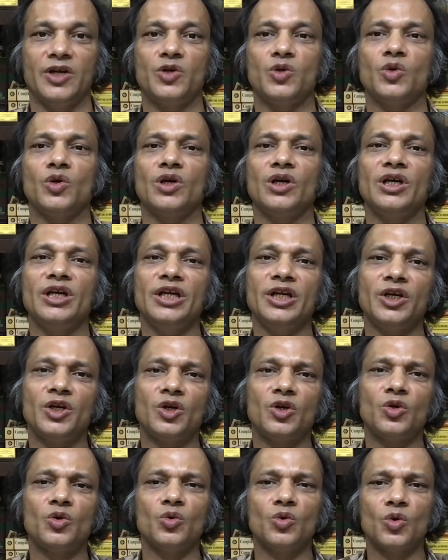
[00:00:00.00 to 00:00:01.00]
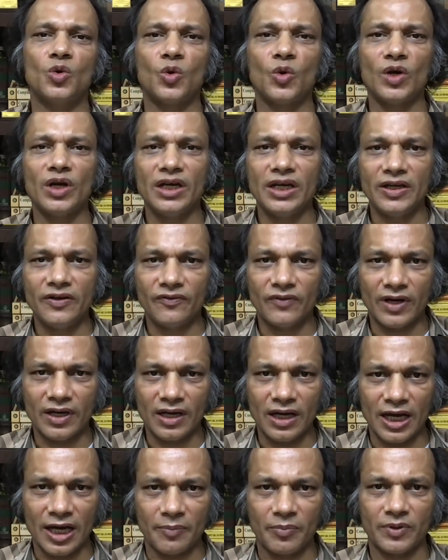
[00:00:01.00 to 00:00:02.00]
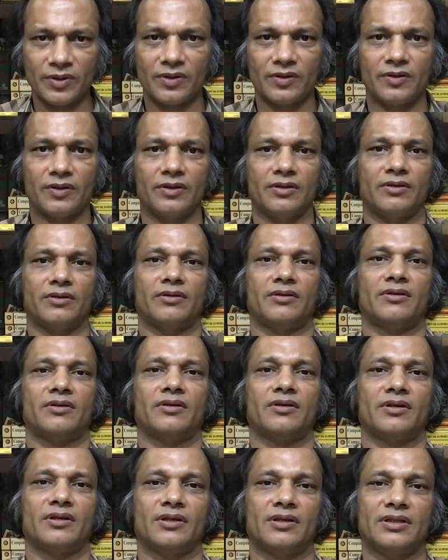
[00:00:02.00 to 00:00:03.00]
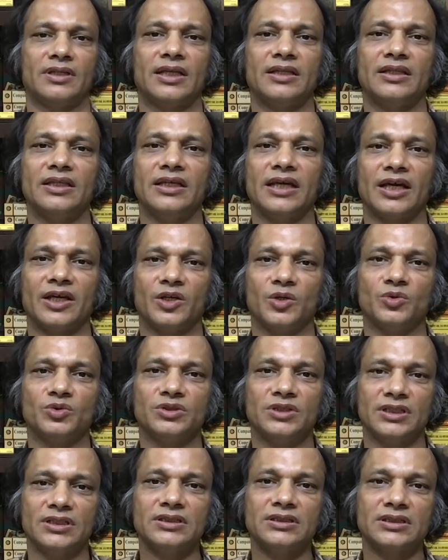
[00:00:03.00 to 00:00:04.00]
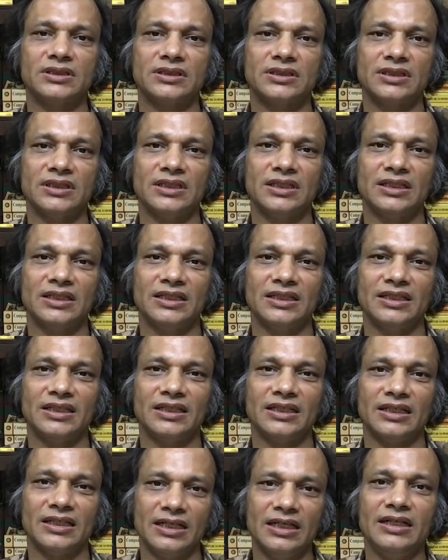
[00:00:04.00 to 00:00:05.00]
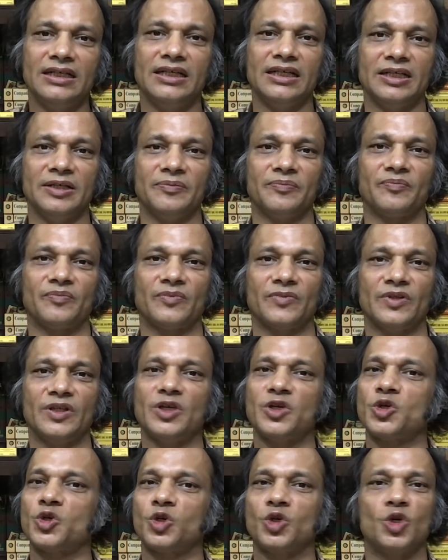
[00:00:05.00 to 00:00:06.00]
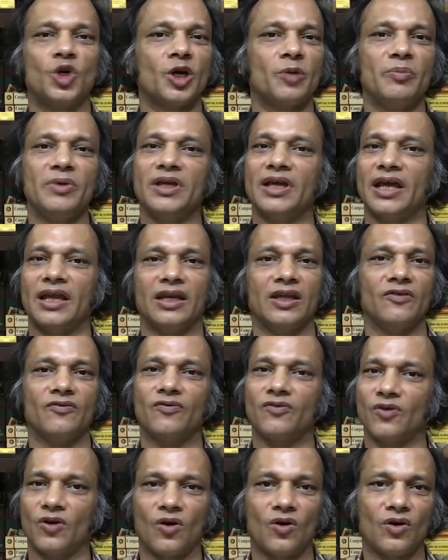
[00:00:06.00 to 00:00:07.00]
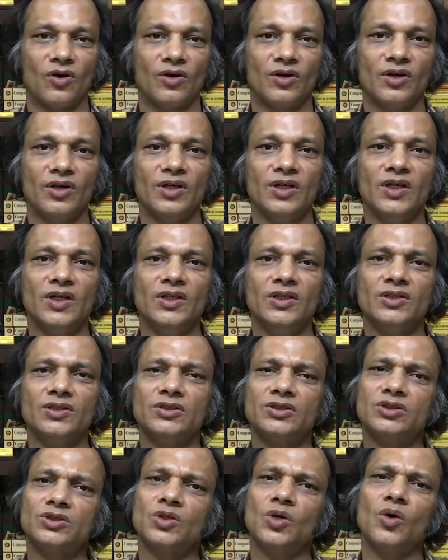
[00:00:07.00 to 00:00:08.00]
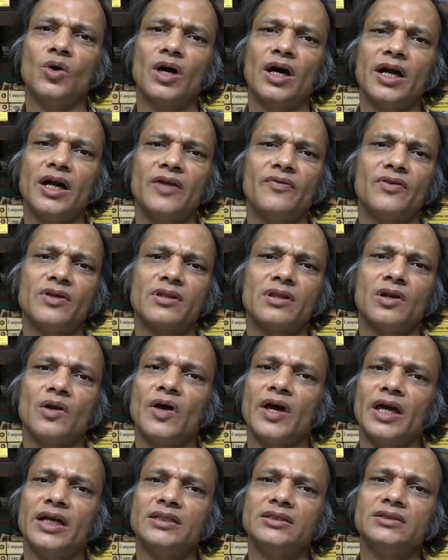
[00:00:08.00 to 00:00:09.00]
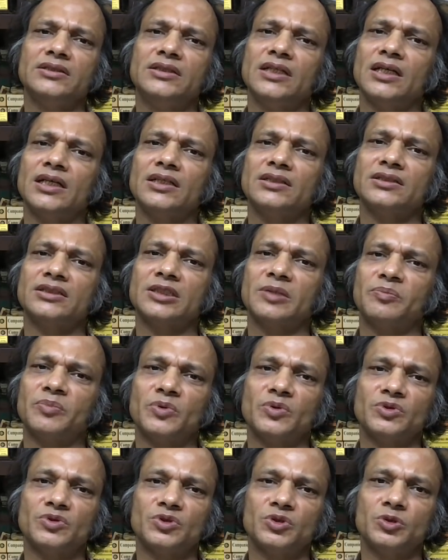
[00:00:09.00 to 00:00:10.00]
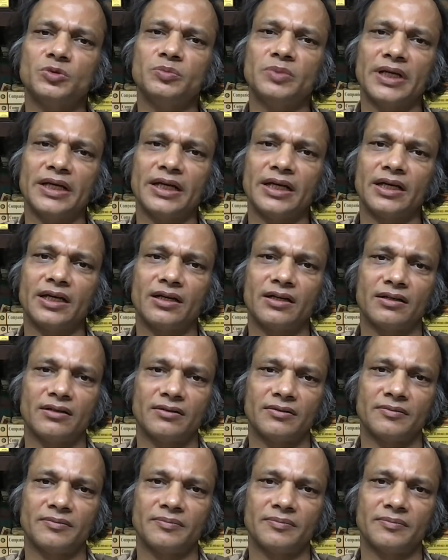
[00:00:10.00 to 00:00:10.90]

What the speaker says: It should lead to only one hypothesis, that the accused is guilty. There should not be any flaw. So a defense lawyer is just supposed to break